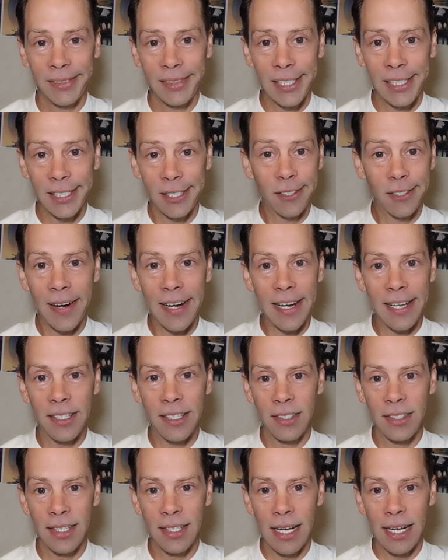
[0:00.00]
This is funny
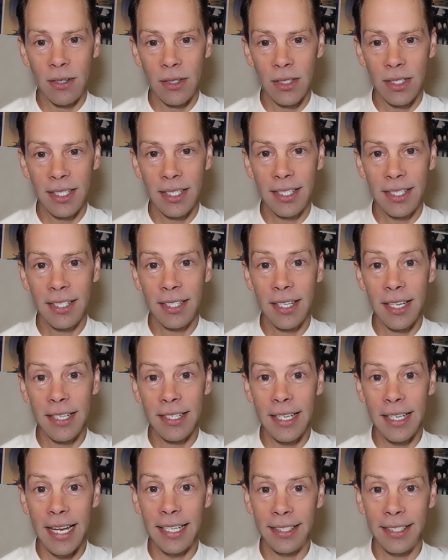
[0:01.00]
because
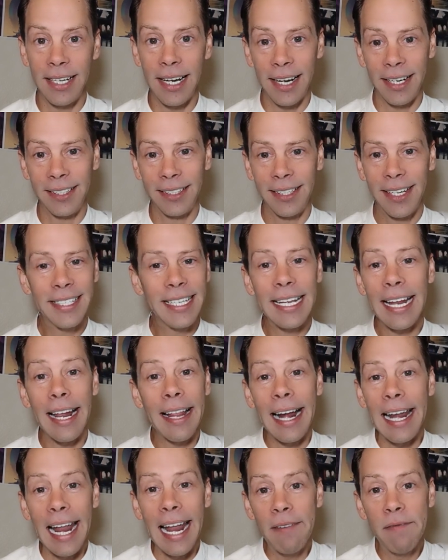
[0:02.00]
yesterday. See,
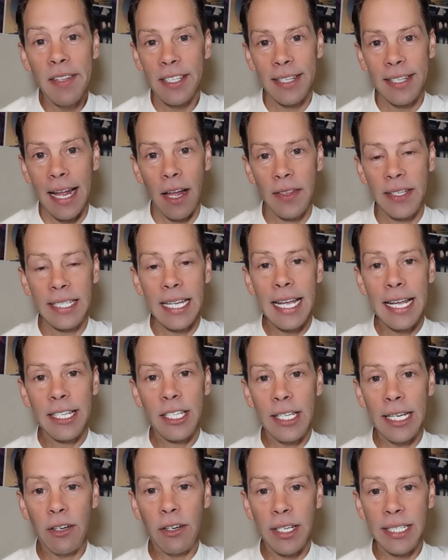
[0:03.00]
I love this now. This
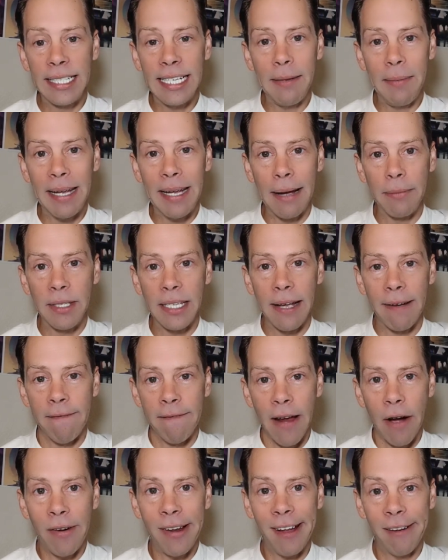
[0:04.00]
synchronicity becomes a
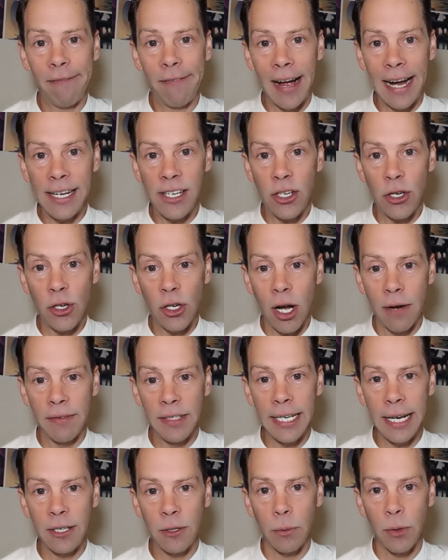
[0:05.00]
very fine-tuned
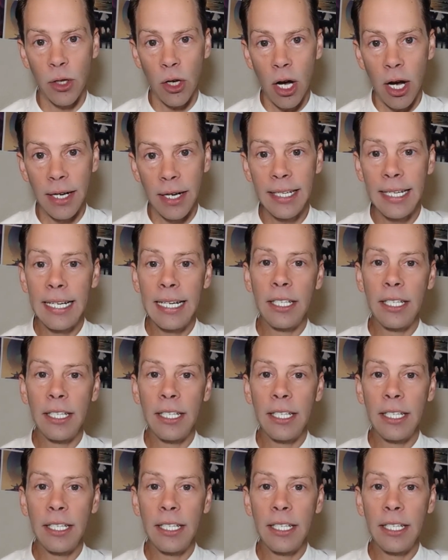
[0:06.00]
conversation with God.